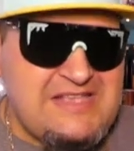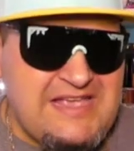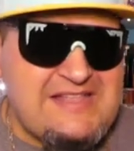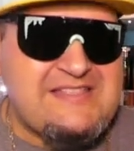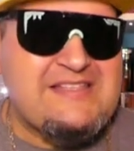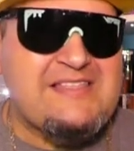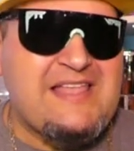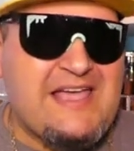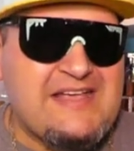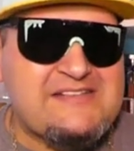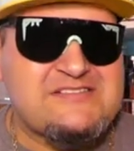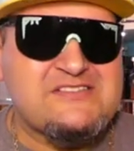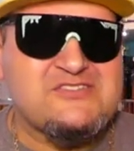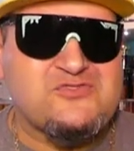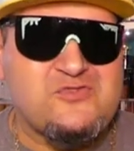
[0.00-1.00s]
hit the like
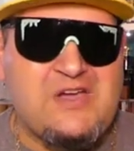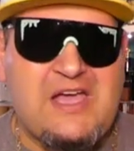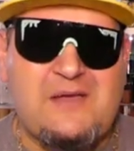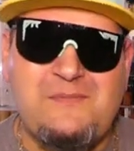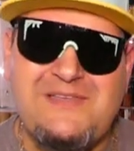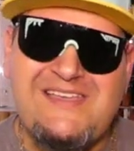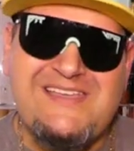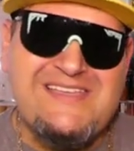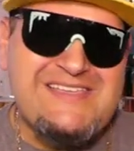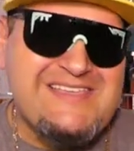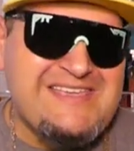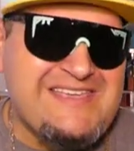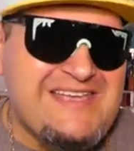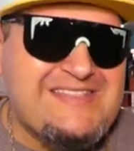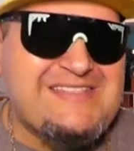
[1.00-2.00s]
and subscribe.
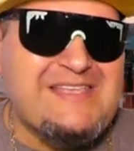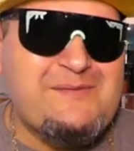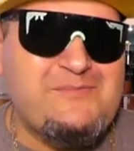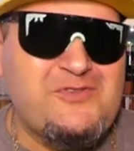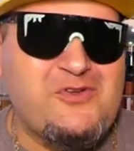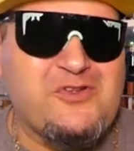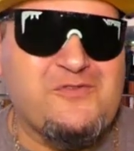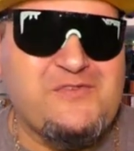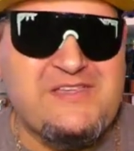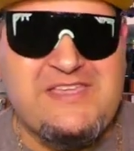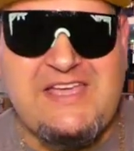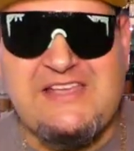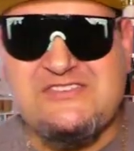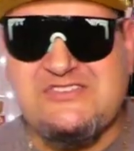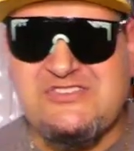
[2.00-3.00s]
Get them
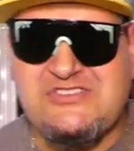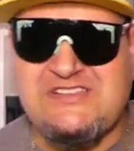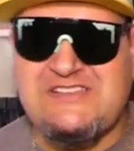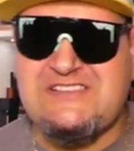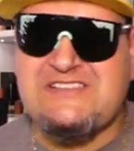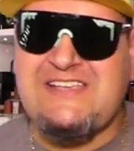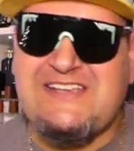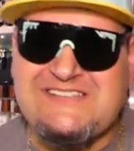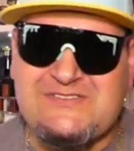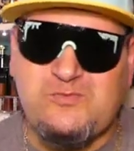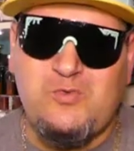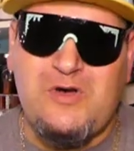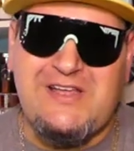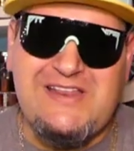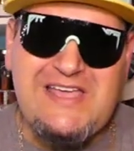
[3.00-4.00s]
notifications. Because guess
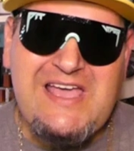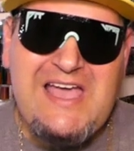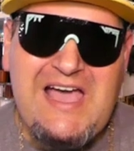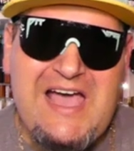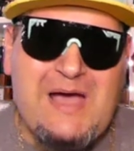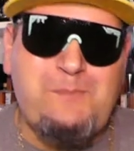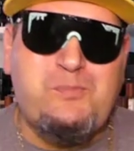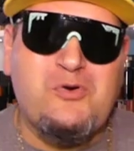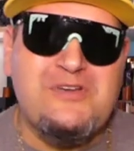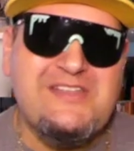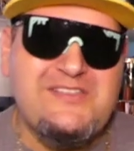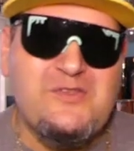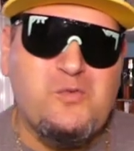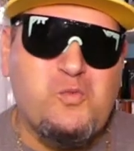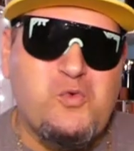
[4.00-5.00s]
what? I put
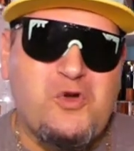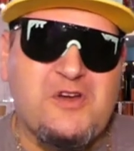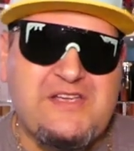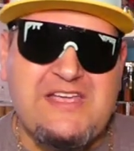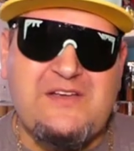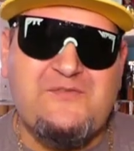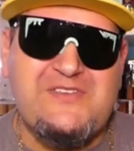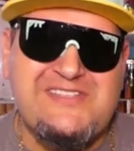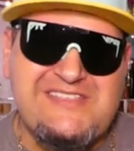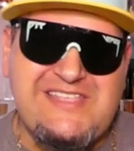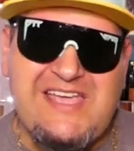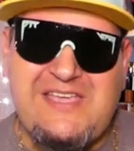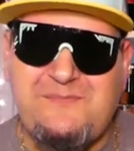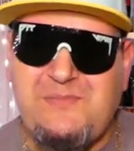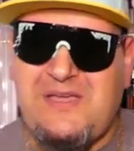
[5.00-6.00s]
in the work every
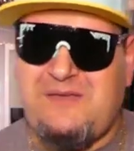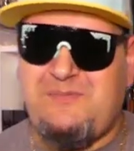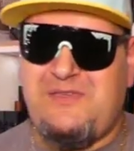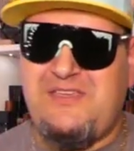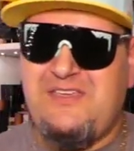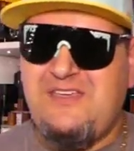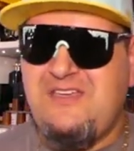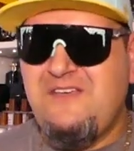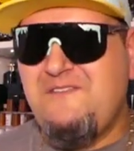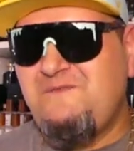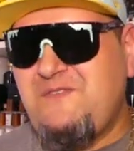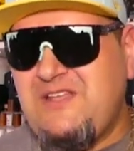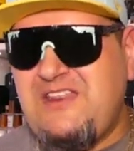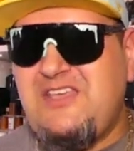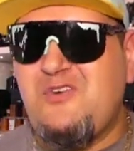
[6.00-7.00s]
day, baby.
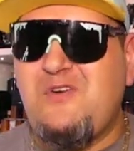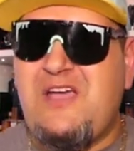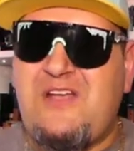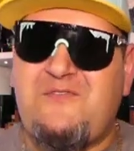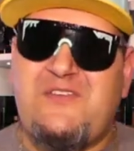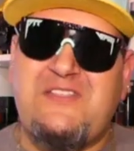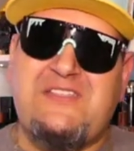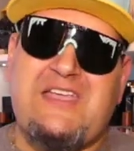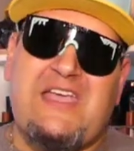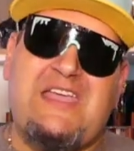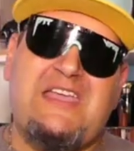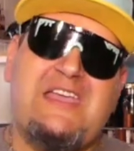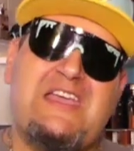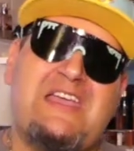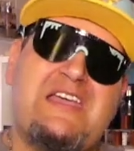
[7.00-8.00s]
Video every
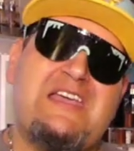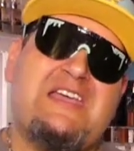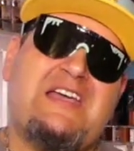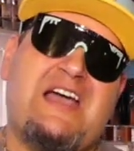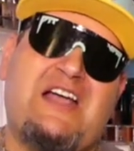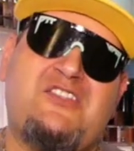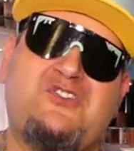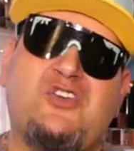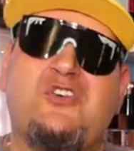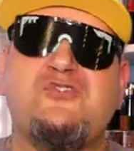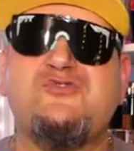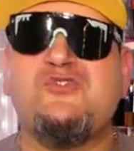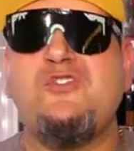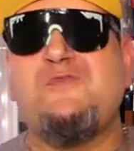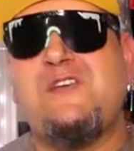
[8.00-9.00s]
day. I
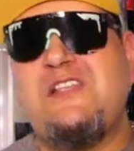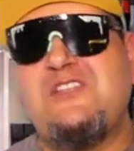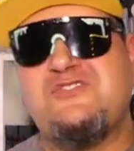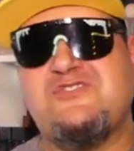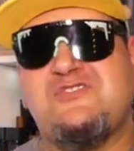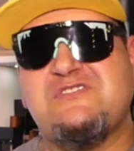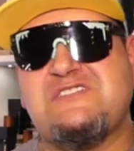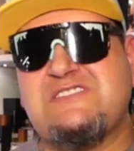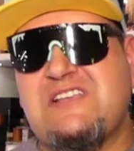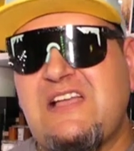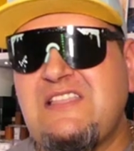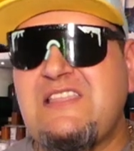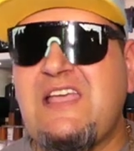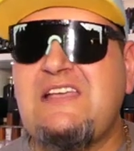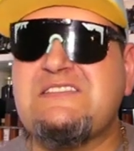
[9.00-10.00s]
don't do videos on
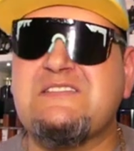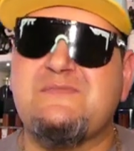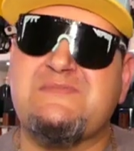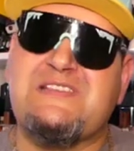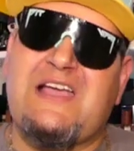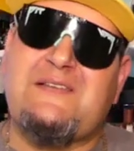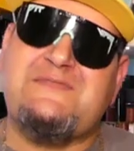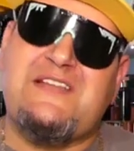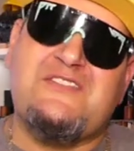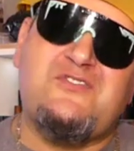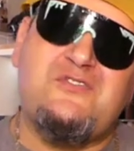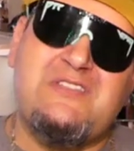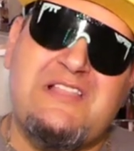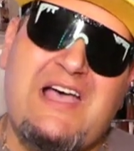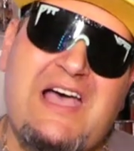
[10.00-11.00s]
Sunday. Sometimes I
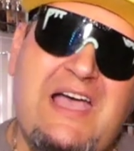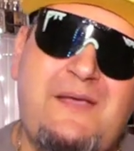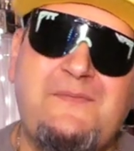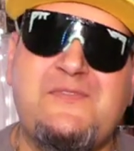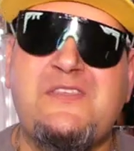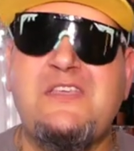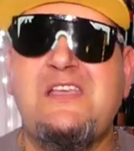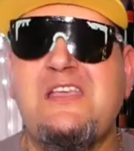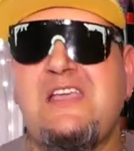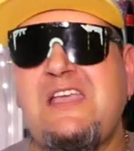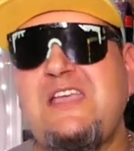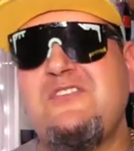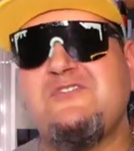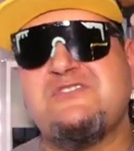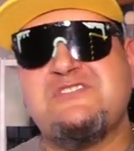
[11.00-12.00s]
do lives,
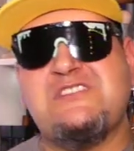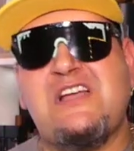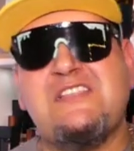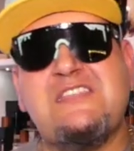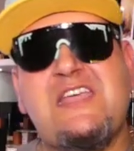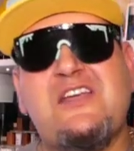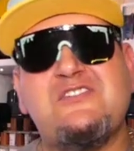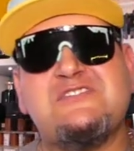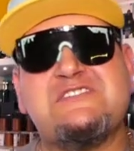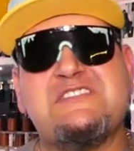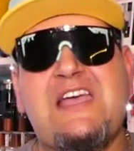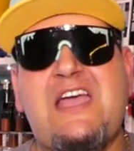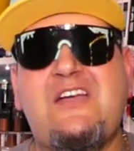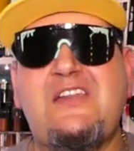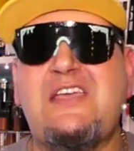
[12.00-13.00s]
either Sunday or
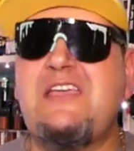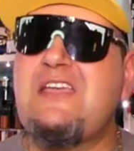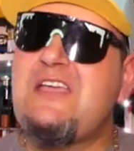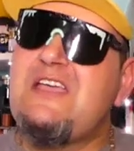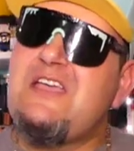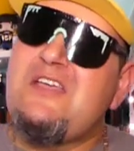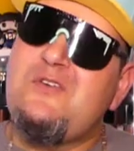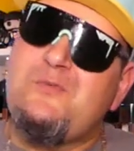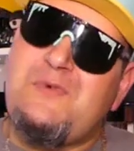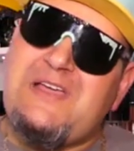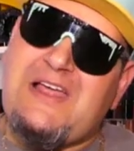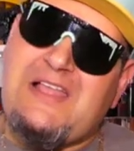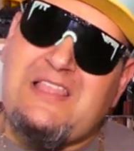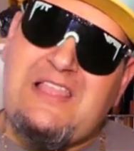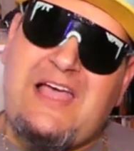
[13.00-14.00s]
Saturday. We
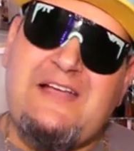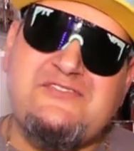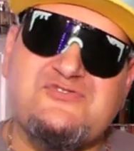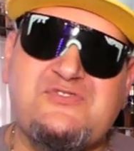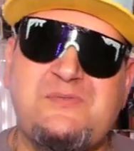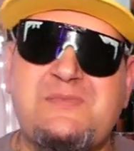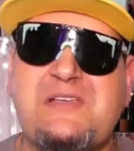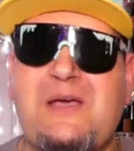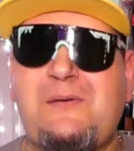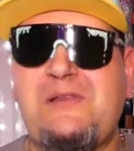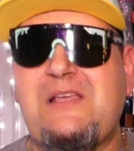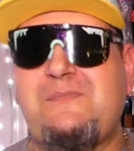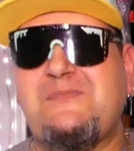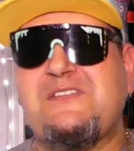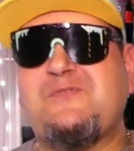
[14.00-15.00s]
got a live stream
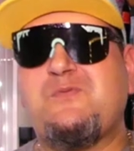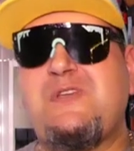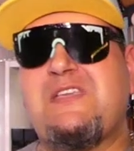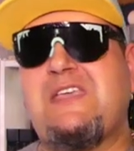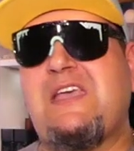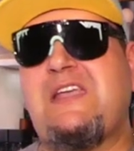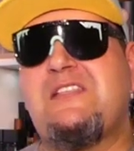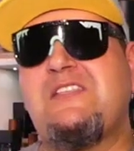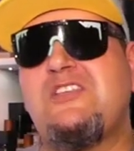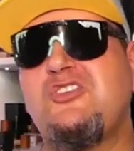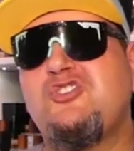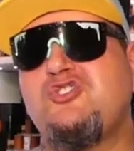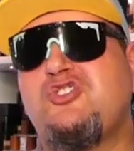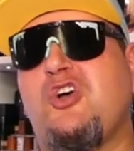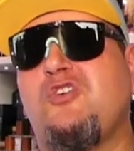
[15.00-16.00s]
coming up this weekend.
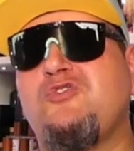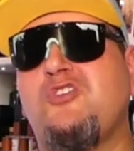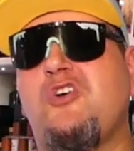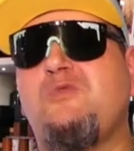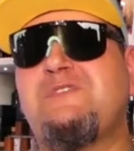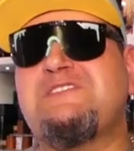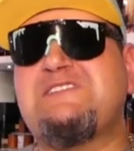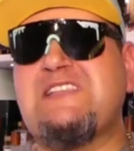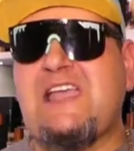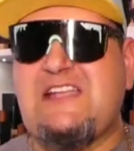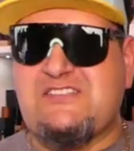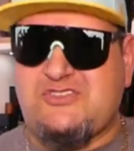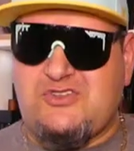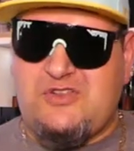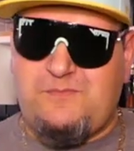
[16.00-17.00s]
Don't know which day
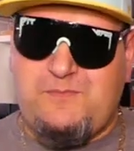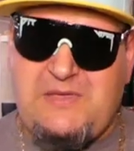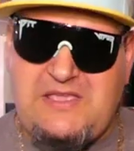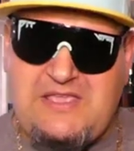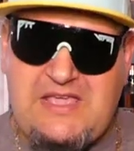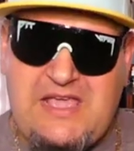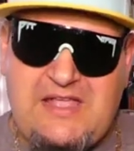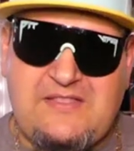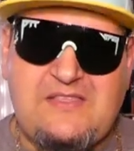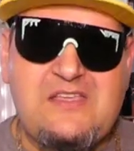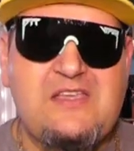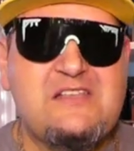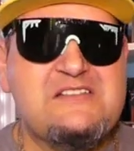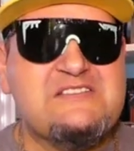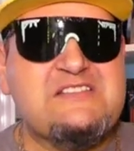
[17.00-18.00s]
it's going to be yet.
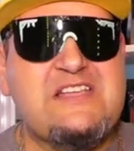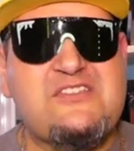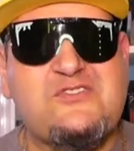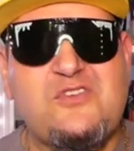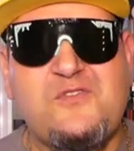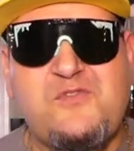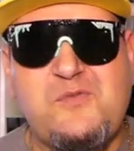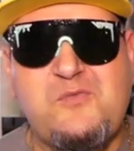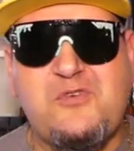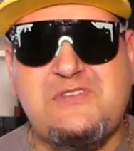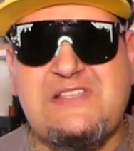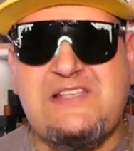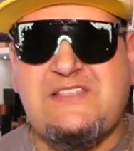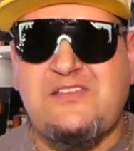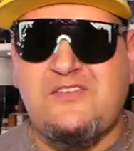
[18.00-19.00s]
Stay tuned for more
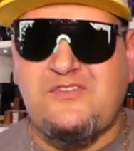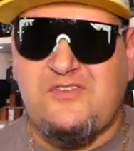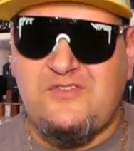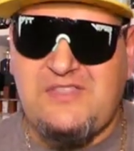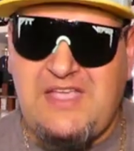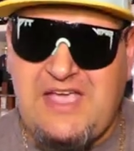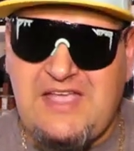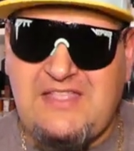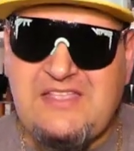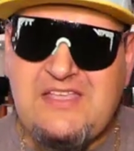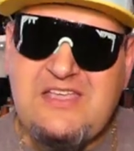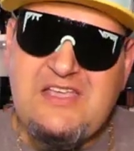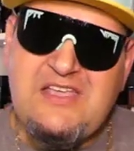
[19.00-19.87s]
details on that.